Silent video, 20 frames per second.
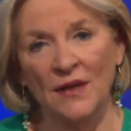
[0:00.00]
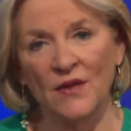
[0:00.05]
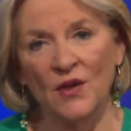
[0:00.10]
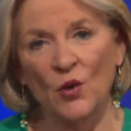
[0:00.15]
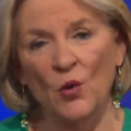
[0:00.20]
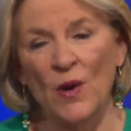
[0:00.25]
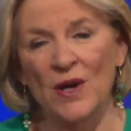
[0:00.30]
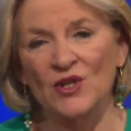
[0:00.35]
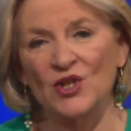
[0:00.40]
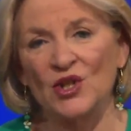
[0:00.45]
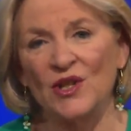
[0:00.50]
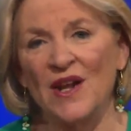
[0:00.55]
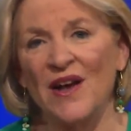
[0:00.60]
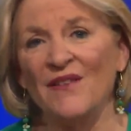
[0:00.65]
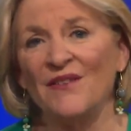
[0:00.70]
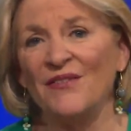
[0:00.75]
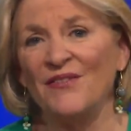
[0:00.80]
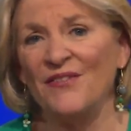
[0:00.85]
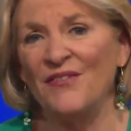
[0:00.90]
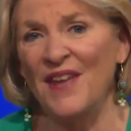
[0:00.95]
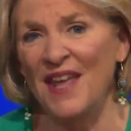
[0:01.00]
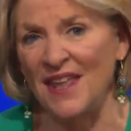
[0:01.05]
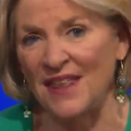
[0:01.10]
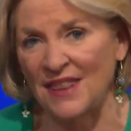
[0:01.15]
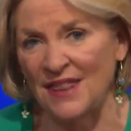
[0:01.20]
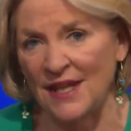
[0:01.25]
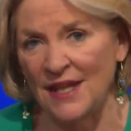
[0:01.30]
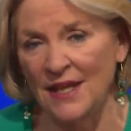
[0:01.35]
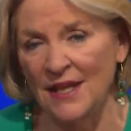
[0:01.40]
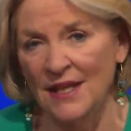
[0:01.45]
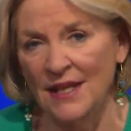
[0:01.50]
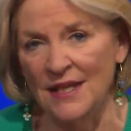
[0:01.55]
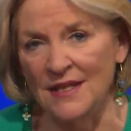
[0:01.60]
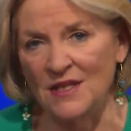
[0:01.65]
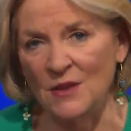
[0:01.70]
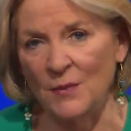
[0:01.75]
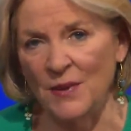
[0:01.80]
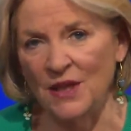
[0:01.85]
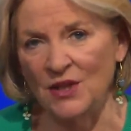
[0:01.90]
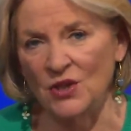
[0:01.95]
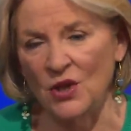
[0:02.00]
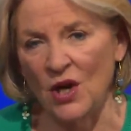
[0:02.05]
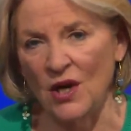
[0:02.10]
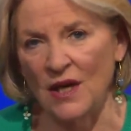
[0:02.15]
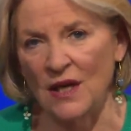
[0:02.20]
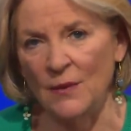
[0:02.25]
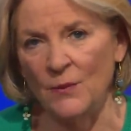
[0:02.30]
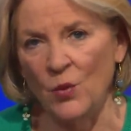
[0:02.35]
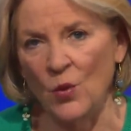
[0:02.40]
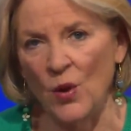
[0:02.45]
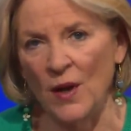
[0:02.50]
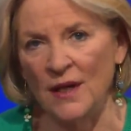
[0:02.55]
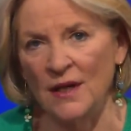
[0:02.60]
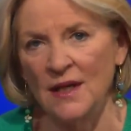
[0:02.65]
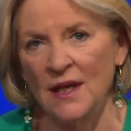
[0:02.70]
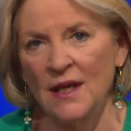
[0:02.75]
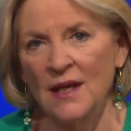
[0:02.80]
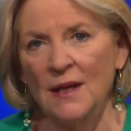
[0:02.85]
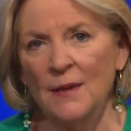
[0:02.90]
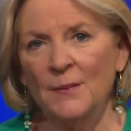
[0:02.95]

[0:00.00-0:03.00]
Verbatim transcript: the question of faith is a big talking point.